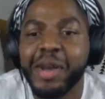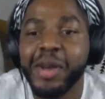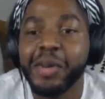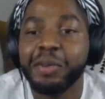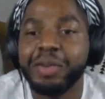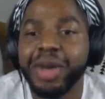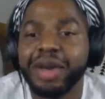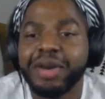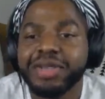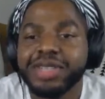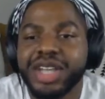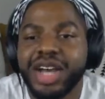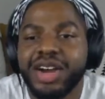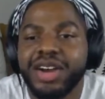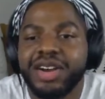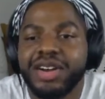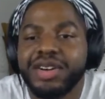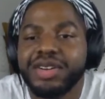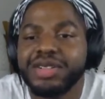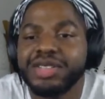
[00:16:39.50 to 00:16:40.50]
Michael's
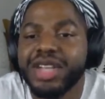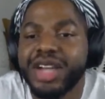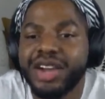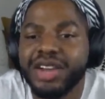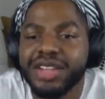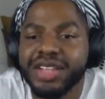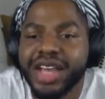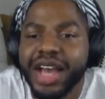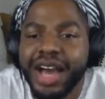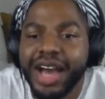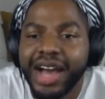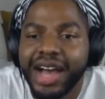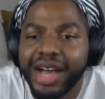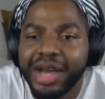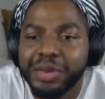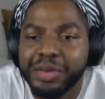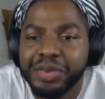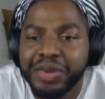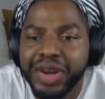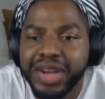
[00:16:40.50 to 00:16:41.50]
curls, curly guy,
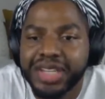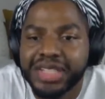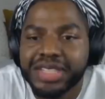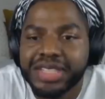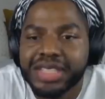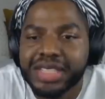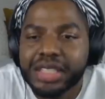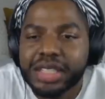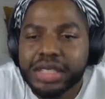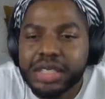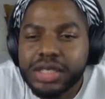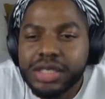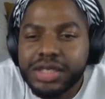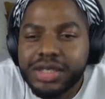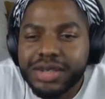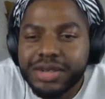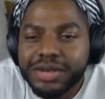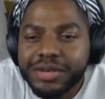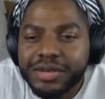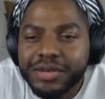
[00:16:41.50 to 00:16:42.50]
pressed
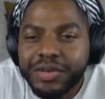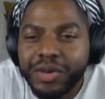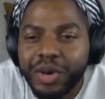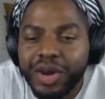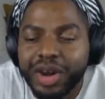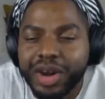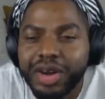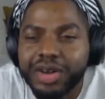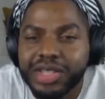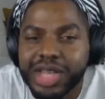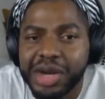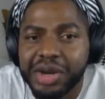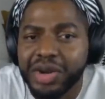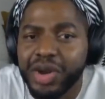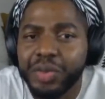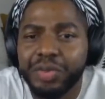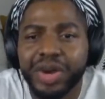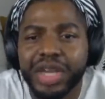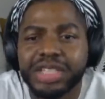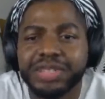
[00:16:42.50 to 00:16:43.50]
for curls. I don't know
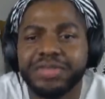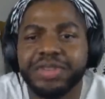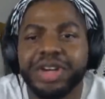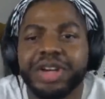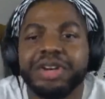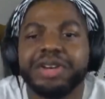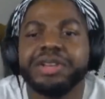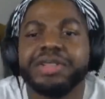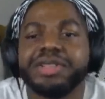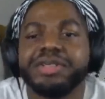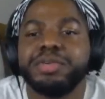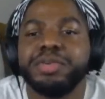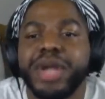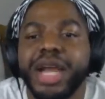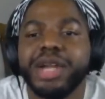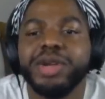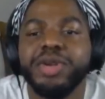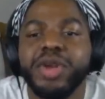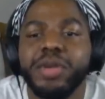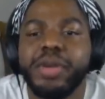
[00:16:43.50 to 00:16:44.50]
pressed for curls, but I
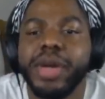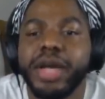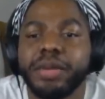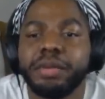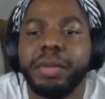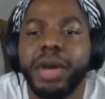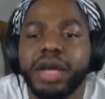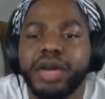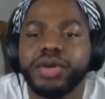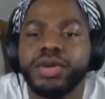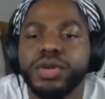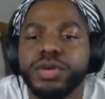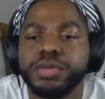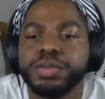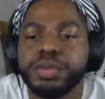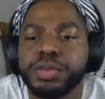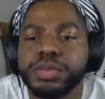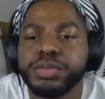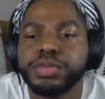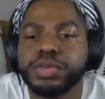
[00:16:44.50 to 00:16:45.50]
do know Michael.
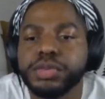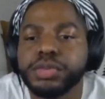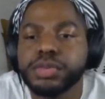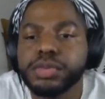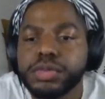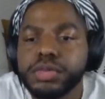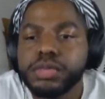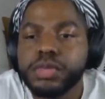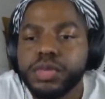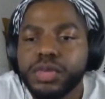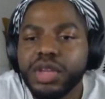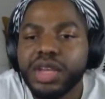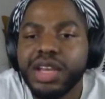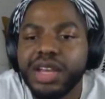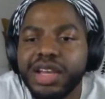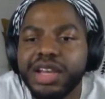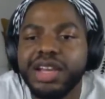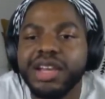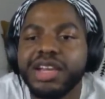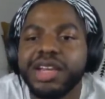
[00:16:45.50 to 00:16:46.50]

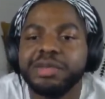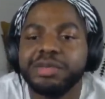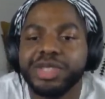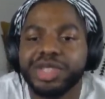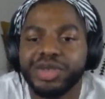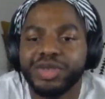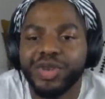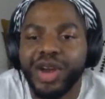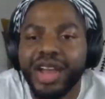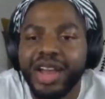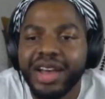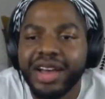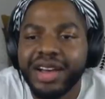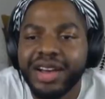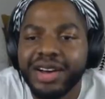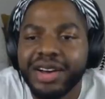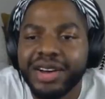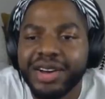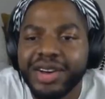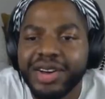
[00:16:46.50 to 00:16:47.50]
Kim
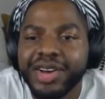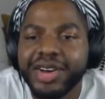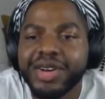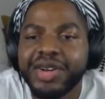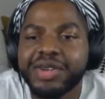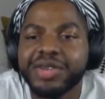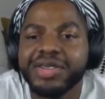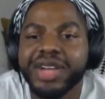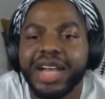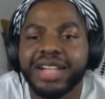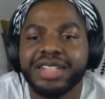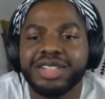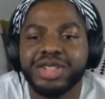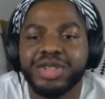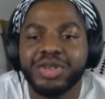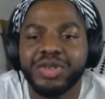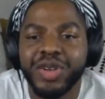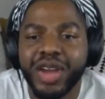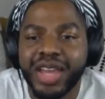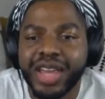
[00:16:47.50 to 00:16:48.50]
Sherrill,
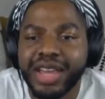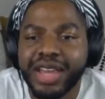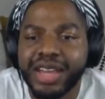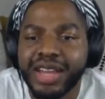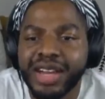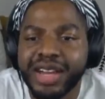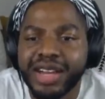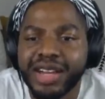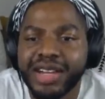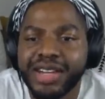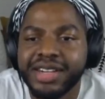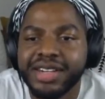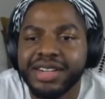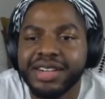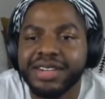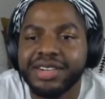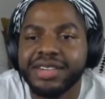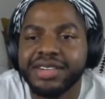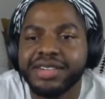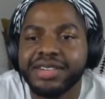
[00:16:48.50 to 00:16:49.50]
Natural Rain.